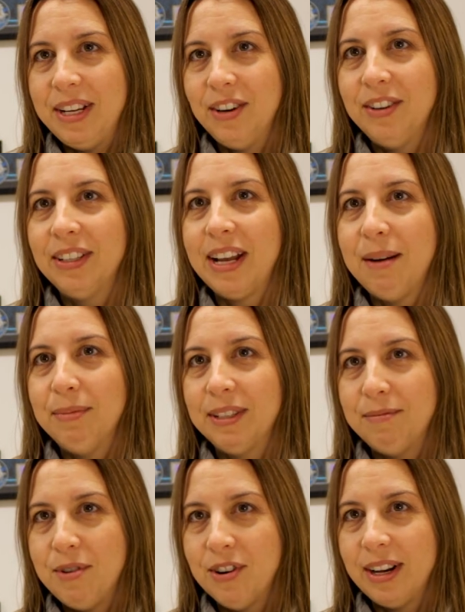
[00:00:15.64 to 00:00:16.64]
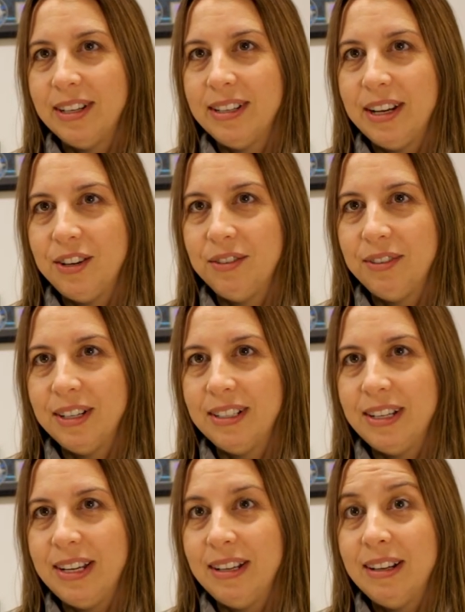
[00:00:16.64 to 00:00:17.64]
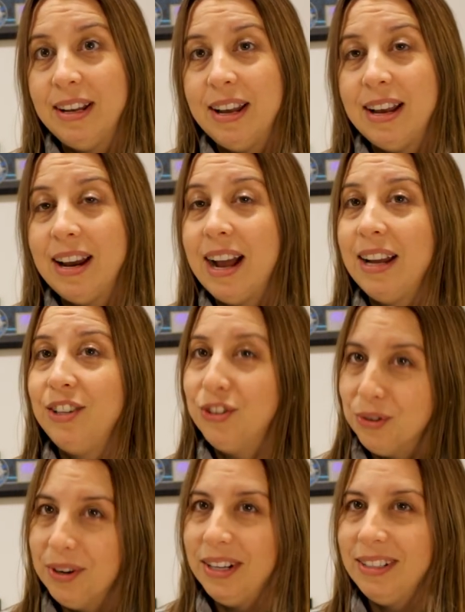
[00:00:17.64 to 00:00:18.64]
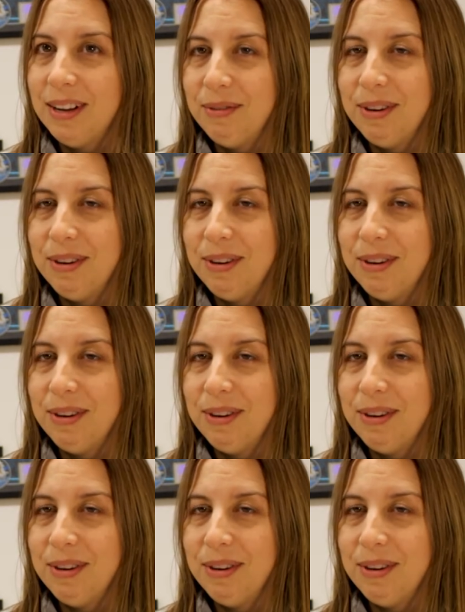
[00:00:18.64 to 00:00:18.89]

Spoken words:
here on the campus of Montclair State University. Now, I joined